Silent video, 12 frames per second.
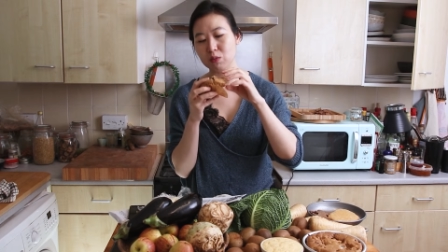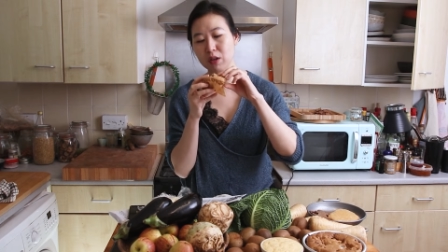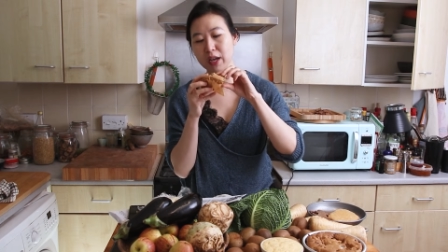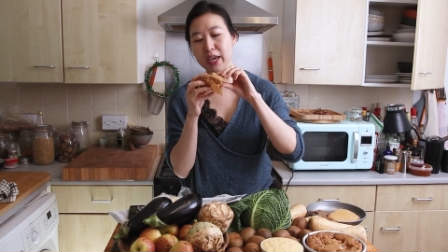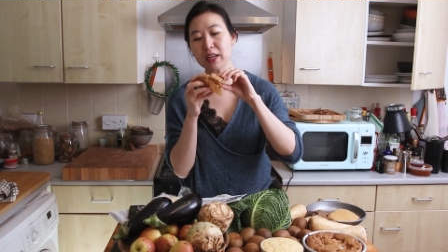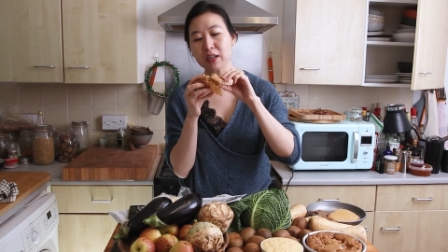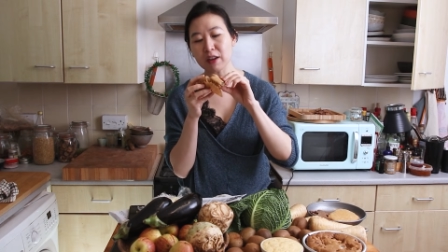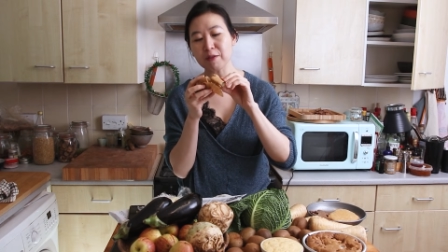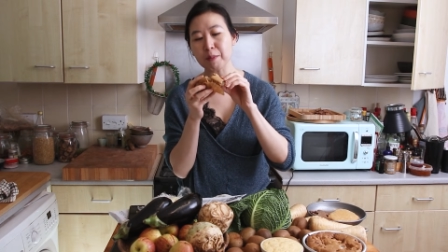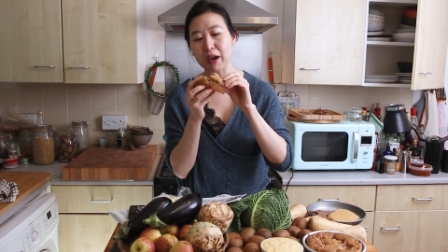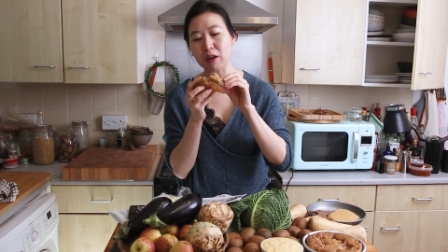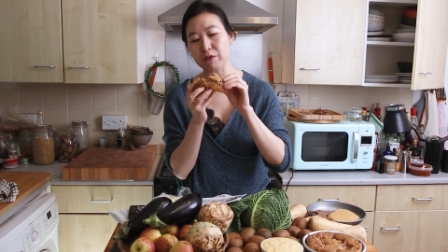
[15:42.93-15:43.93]
Well, I had
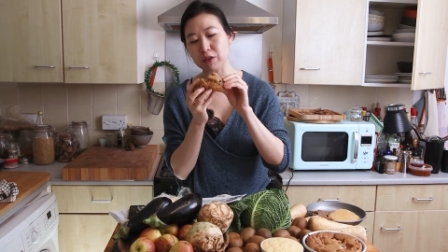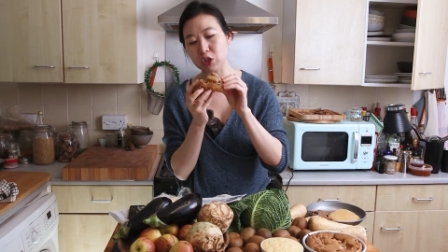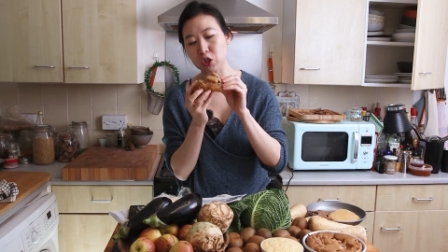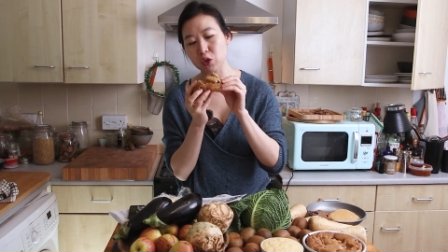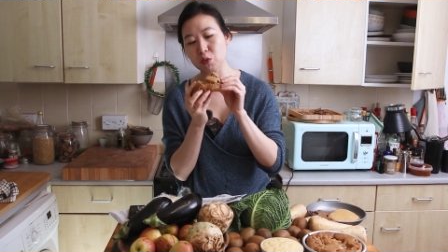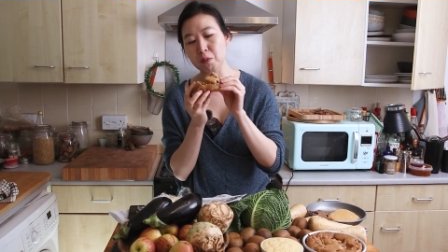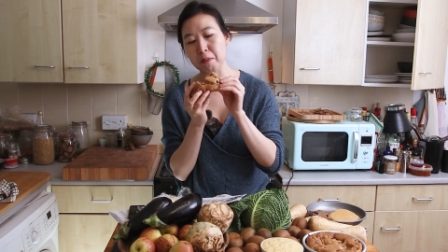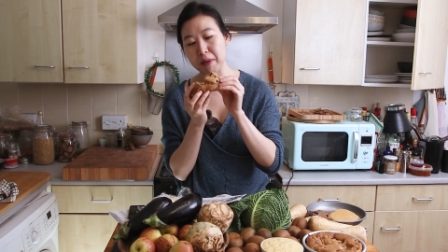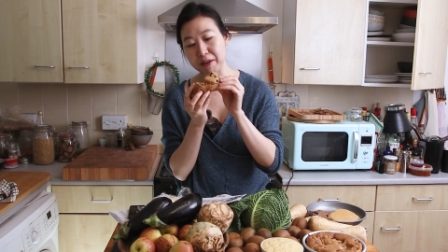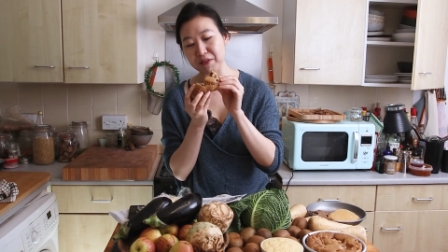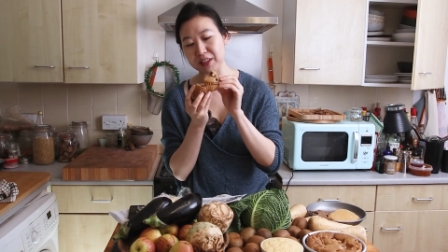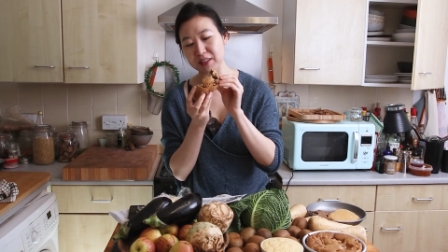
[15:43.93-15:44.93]
enough batter for two
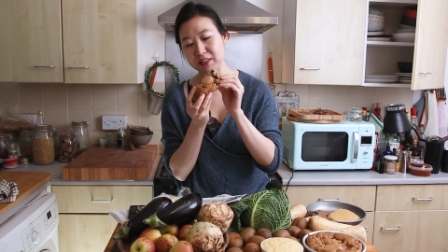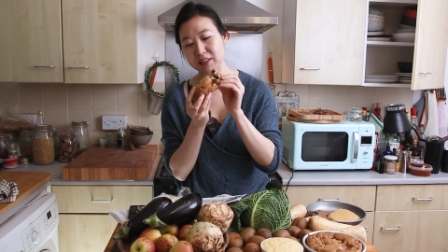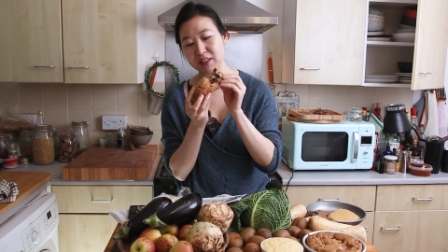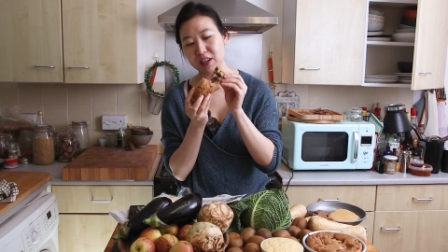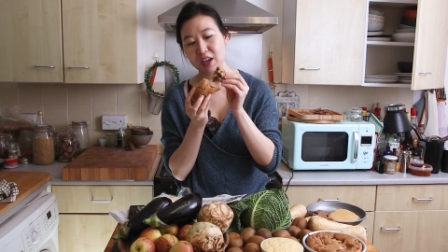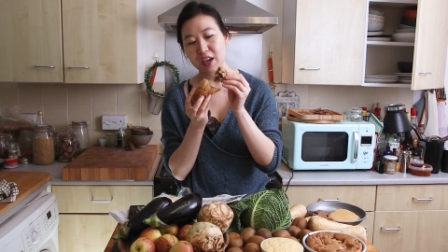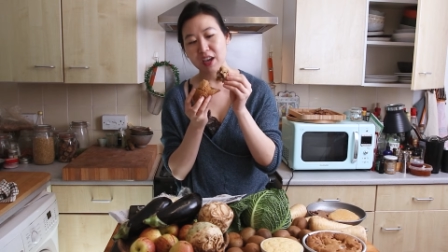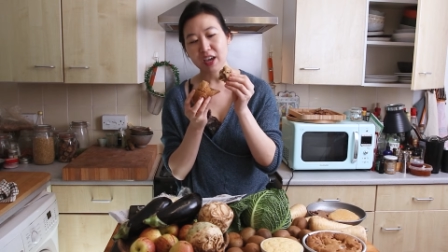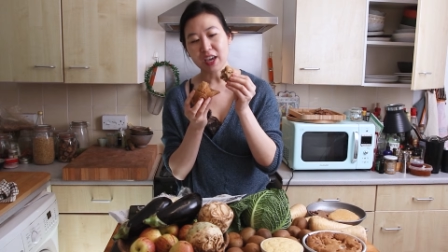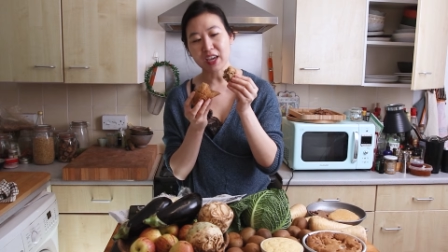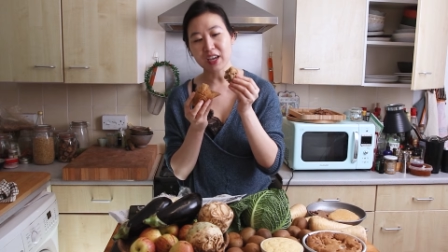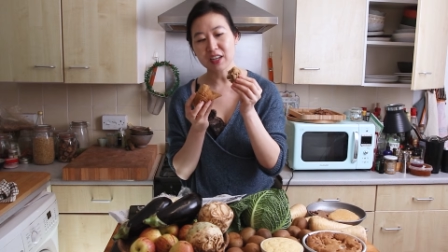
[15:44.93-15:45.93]
muffins,
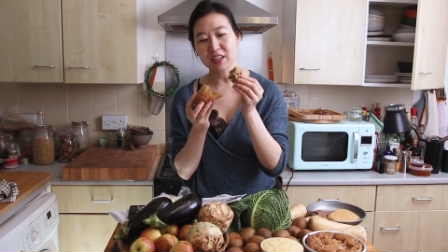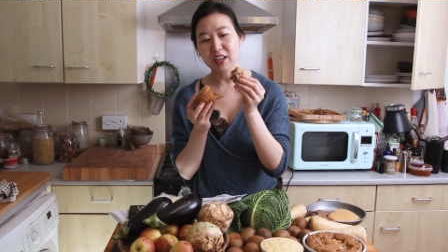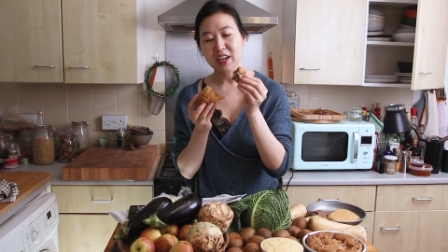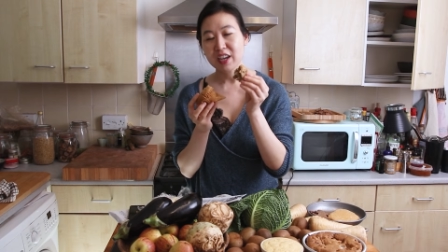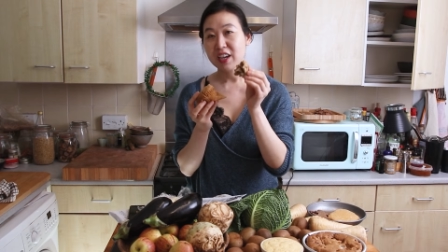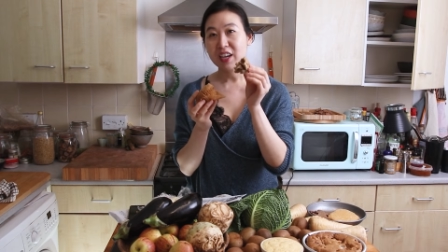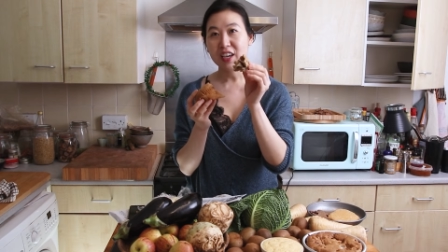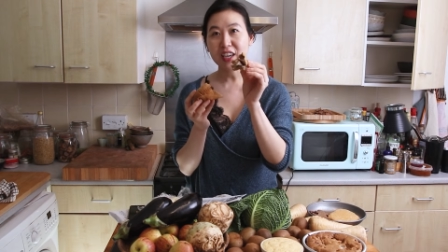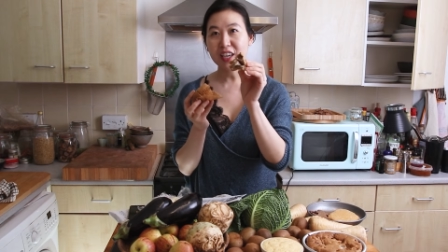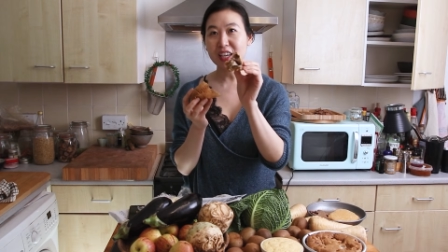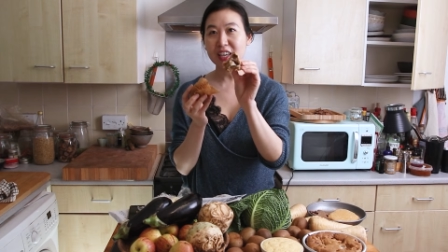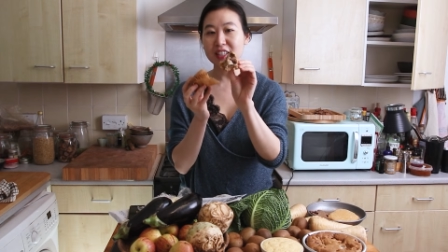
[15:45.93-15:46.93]
and
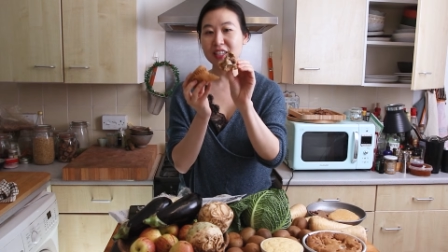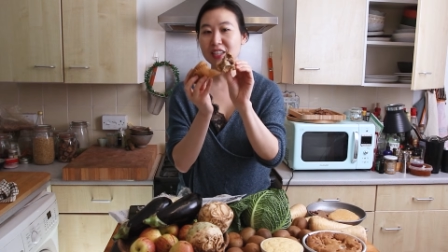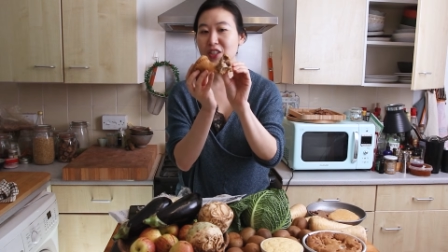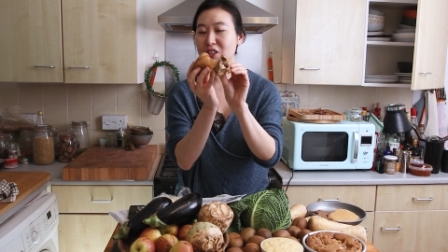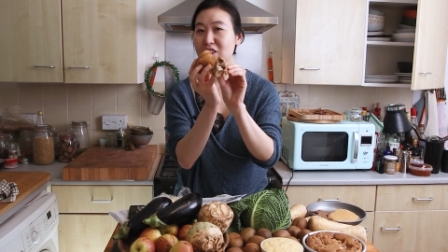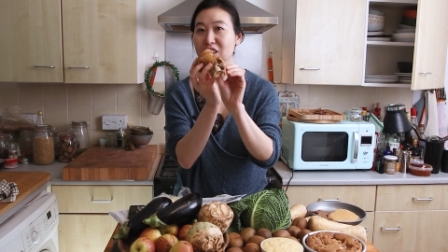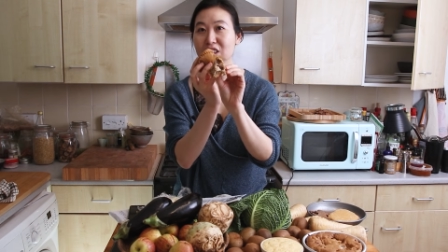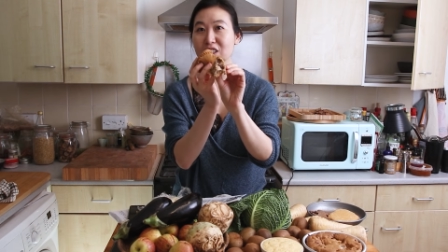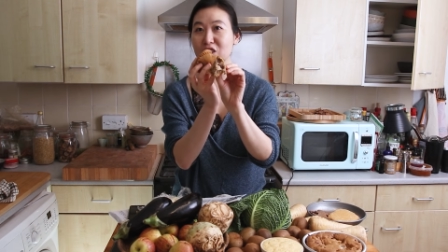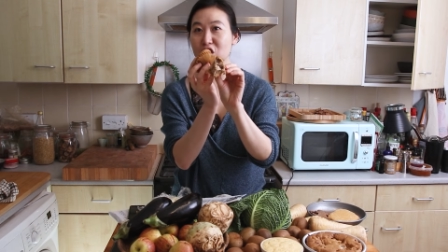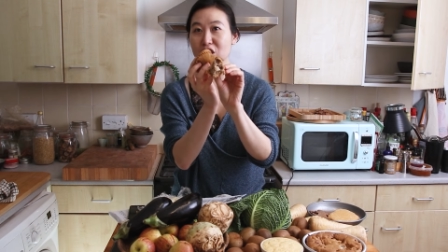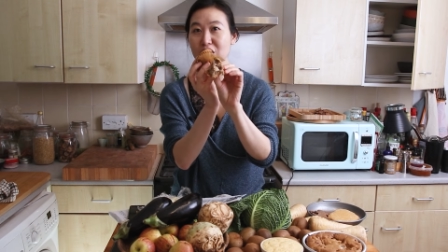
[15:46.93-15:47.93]
it's
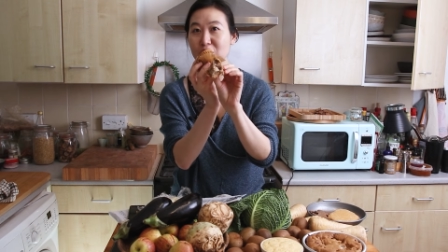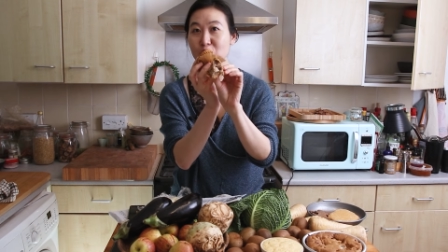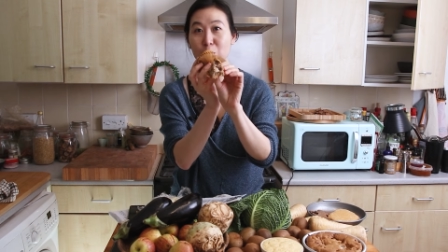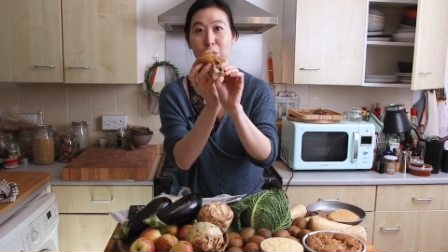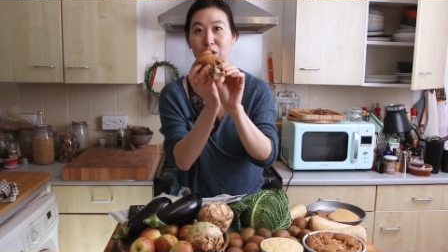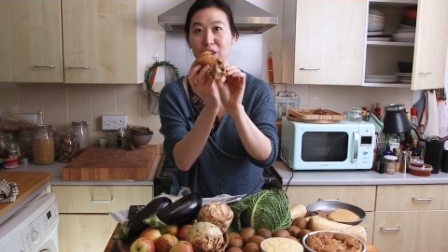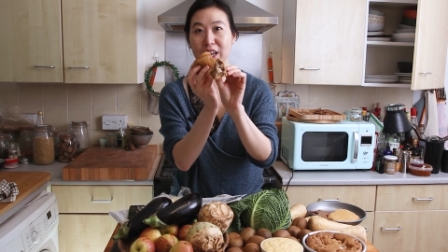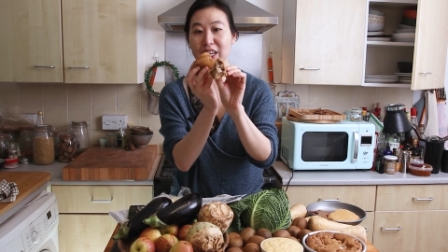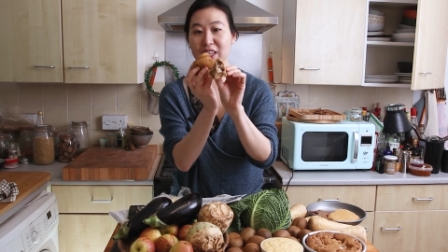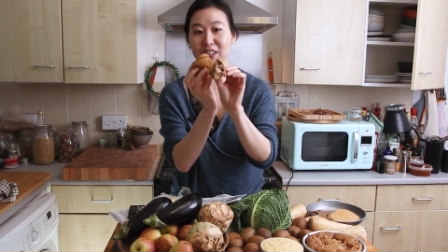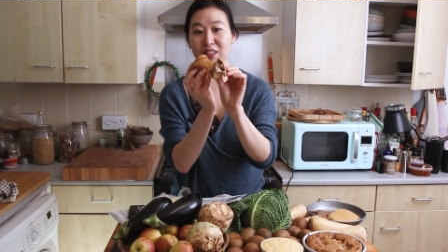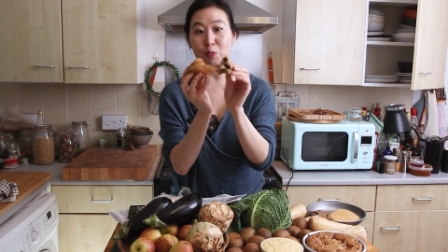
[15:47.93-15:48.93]
actually just super
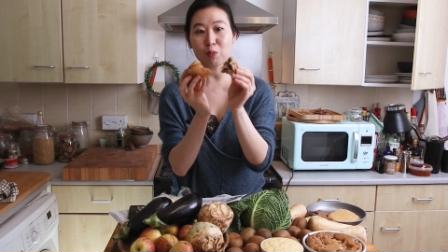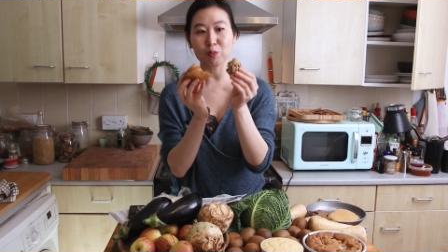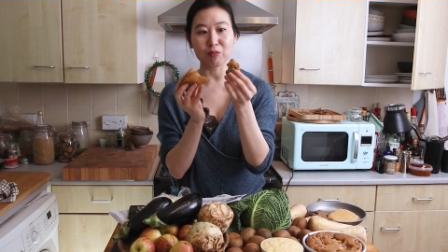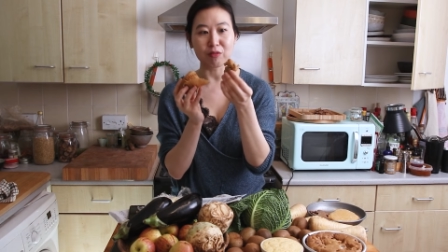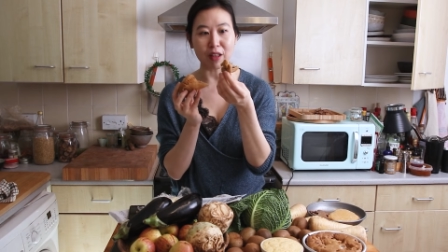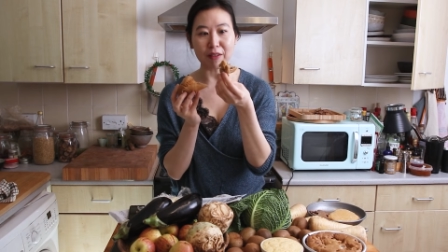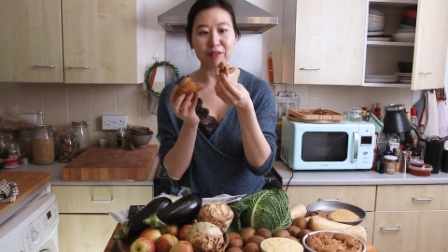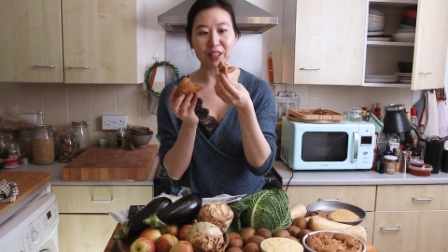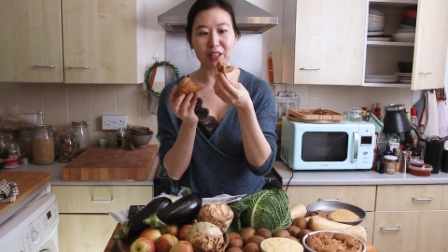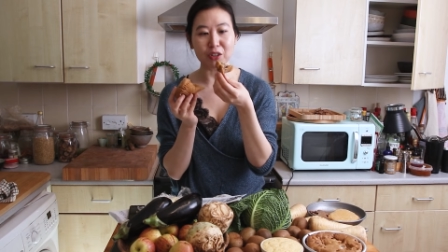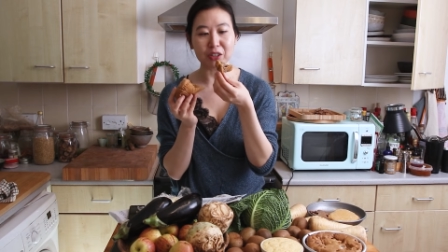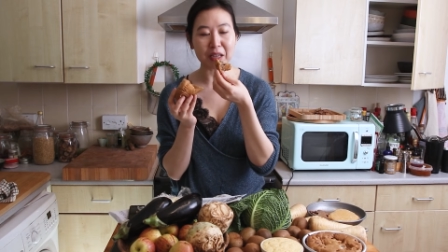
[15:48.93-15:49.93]
light. It's a
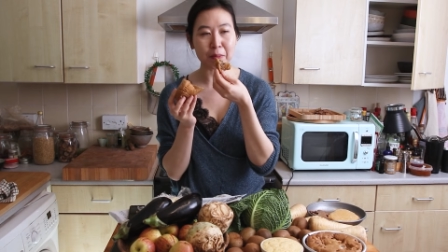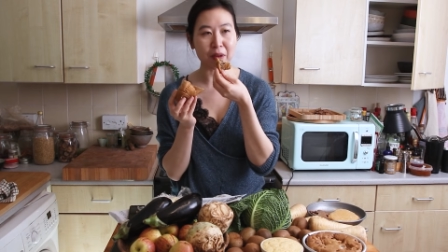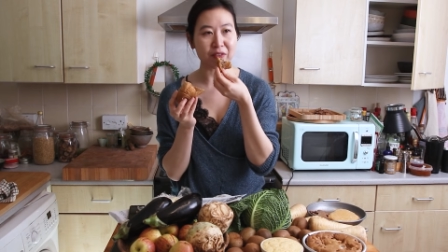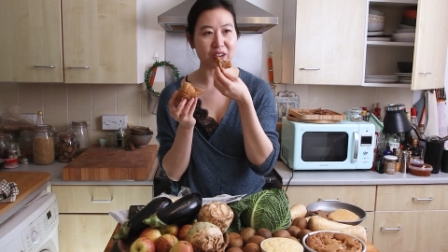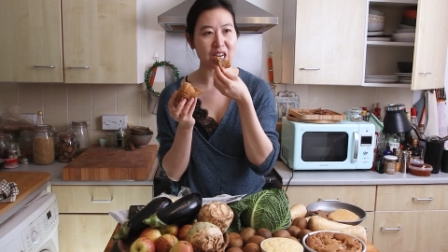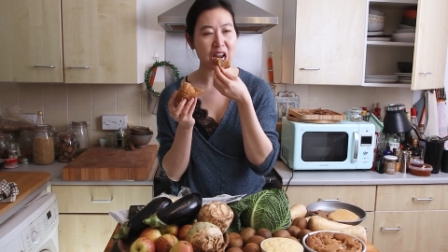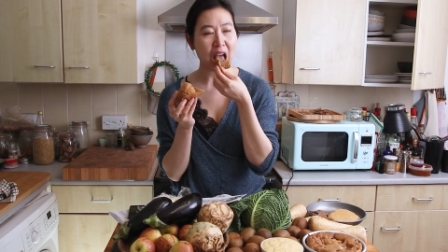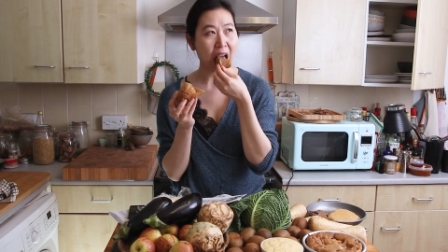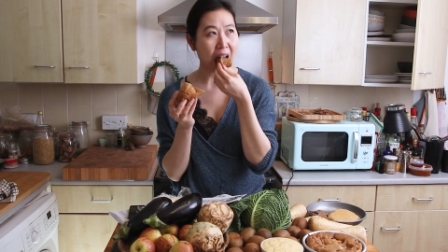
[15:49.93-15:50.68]
lovely looking muffin.